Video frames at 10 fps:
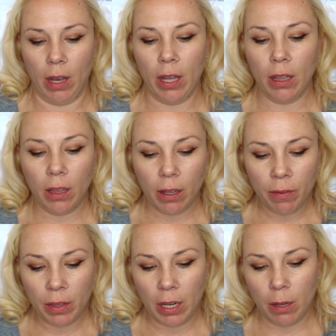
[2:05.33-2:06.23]
I
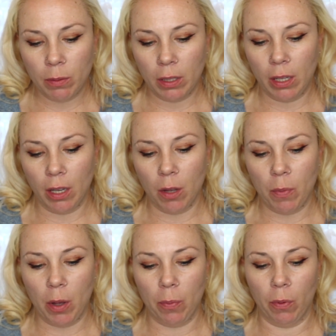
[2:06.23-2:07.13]
love the names that they
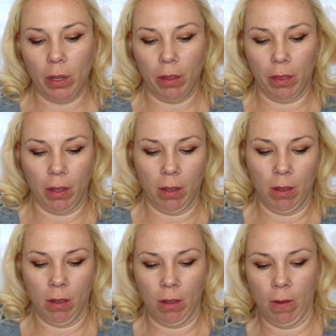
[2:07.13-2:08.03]
come up
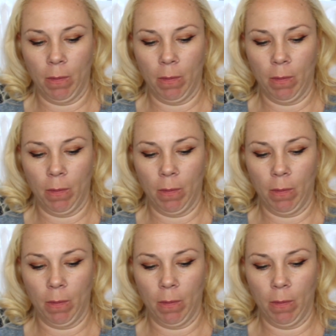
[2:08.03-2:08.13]
with.